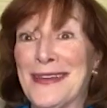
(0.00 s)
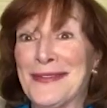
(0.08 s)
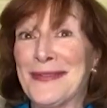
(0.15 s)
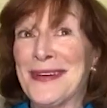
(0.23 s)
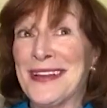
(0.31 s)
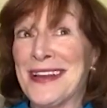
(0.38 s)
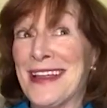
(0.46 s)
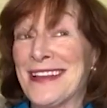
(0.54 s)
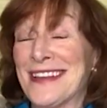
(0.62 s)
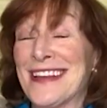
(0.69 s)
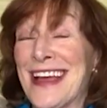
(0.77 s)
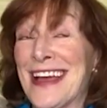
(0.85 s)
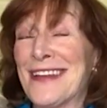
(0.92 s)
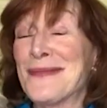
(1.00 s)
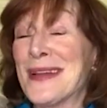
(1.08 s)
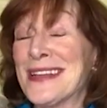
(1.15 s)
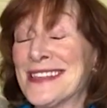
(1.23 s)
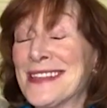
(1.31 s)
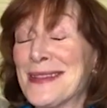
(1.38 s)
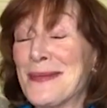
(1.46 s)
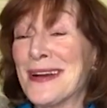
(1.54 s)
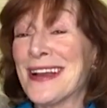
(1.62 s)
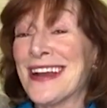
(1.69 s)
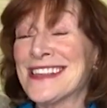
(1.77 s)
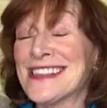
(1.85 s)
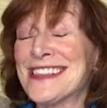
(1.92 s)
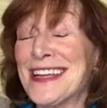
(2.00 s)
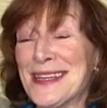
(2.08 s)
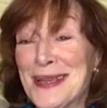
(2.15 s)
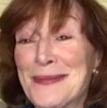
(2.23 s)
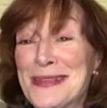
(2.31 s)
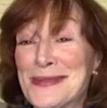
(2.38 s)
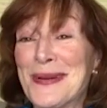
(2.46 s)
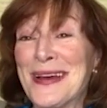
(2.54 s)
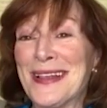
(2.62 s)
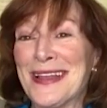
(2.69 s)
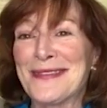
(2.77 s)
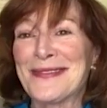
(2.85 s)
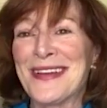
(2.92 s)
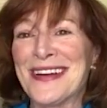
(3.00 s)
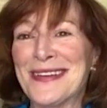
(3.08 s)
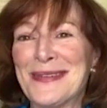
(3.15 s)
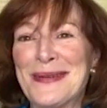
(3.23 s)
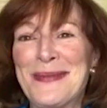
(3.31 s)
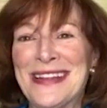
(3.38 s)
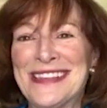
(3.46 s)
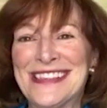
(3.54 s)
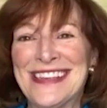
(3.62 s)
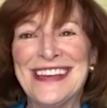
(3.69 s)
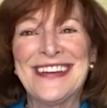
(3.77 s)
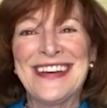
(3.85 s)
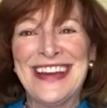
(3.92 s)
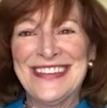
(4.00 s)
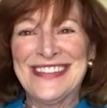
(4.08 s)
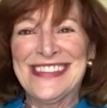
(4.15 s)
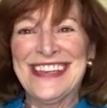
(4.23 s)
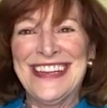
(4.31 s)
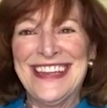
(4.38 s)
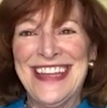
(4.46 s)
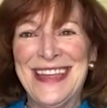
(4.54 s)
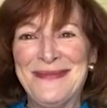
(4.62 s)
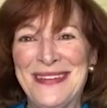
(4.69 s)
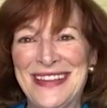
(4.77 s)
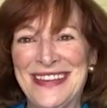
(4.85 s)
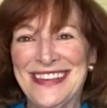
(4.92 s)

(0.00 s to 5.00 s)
fun. I've been to the Buckeye Stadium as well. I've gone to a Penn State, Ohio State game